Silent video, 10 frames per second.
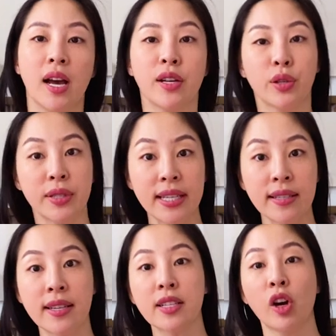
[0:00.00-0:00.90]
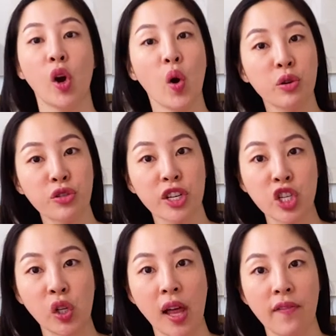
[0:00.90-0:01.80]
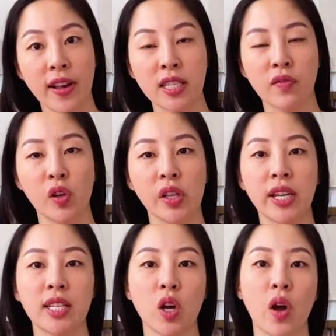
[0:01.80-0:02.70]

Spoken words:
So Qixi is our own traditional love festival that